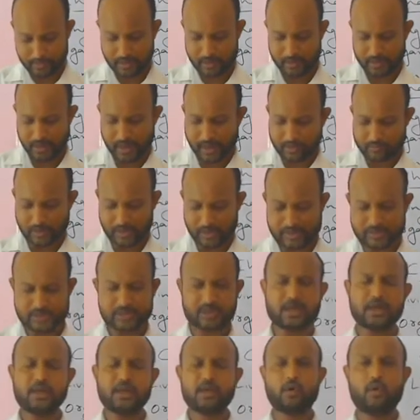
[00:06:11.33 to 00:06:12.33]
Likewise,
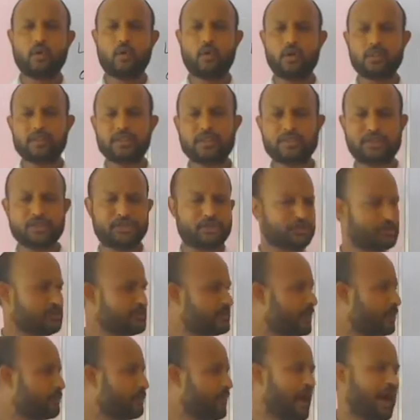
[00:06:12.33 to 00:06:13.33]
all the tissues
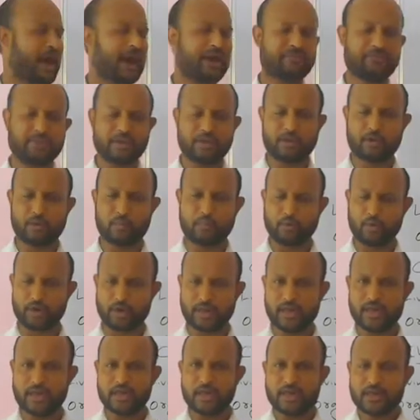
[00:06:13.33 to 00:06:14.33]
that we have in our
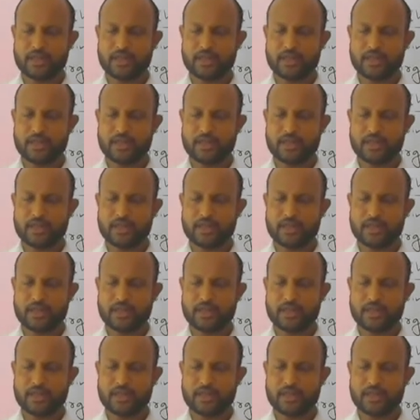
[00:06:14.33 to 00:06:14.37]
body,